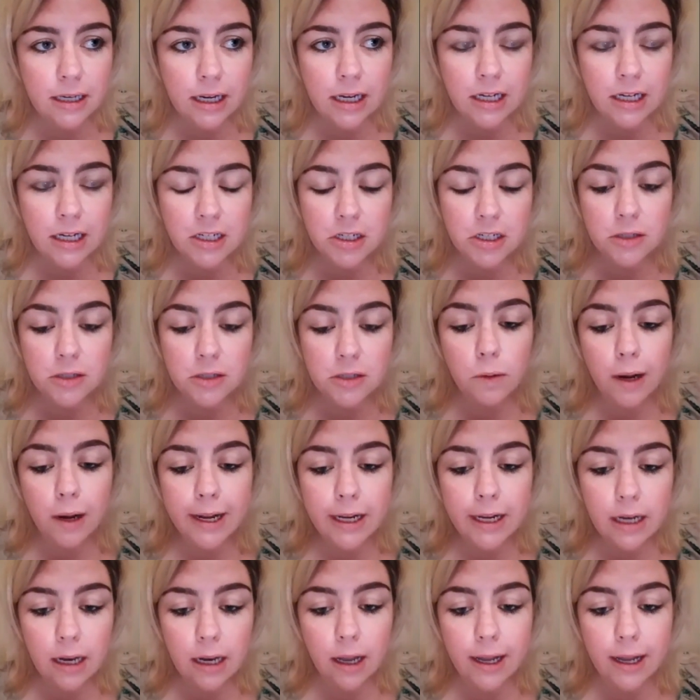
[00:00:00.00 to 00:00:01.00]
she's
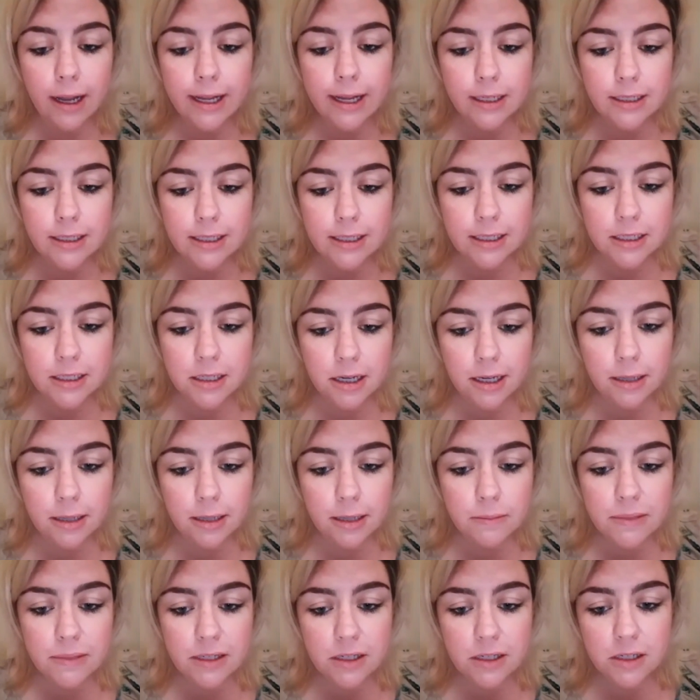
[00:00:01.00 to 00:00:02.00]
quite likened at
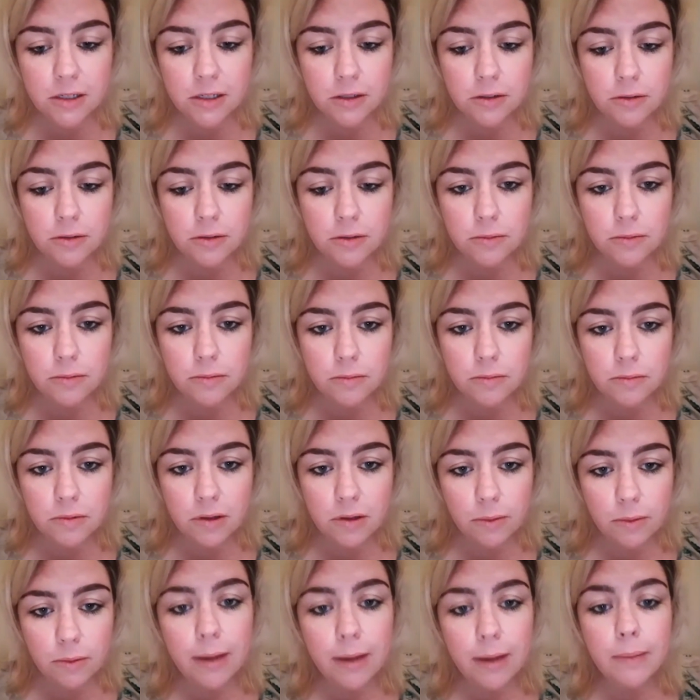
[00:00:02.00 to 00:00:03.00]
times to
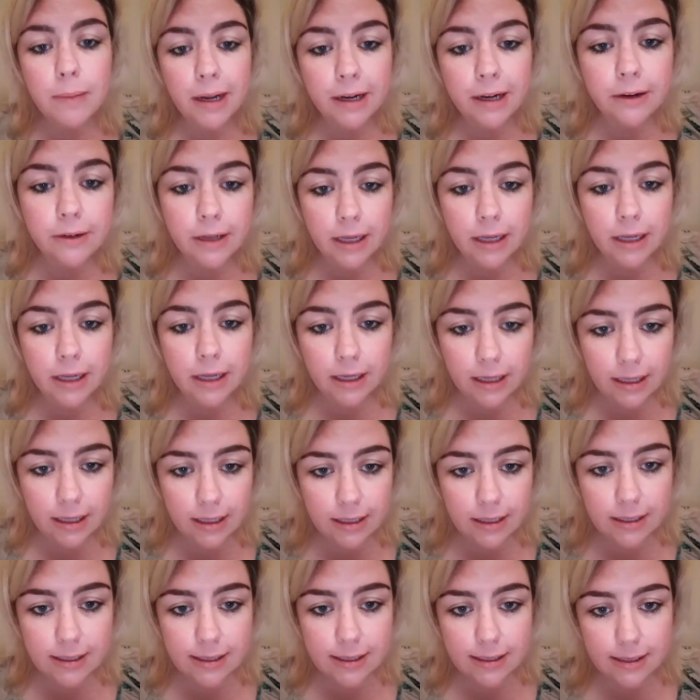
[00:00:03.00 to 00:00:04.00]
the way Mary
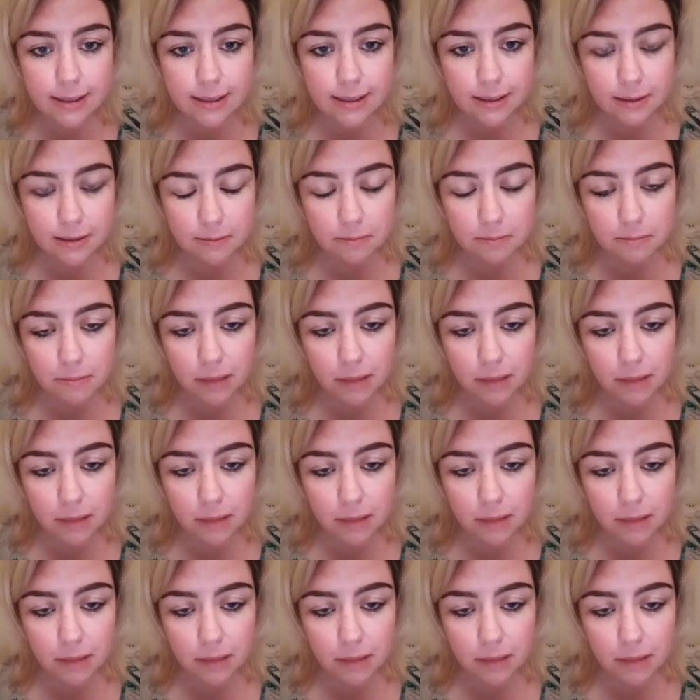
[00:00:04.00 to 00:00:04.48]
is